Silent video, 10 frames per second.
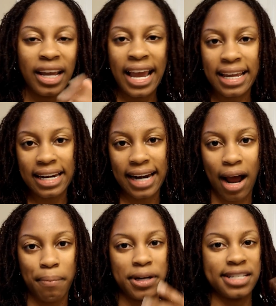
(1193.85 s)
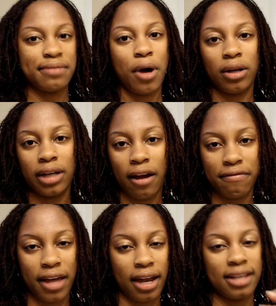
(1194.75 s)
Can't get it out, but it's small
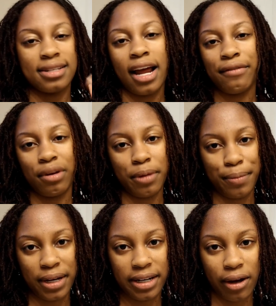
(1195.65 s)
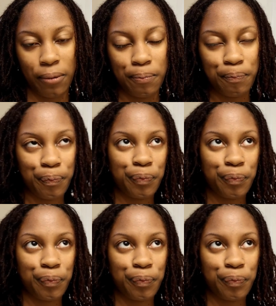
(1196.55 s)
enough that it's not even gonna be a big deal.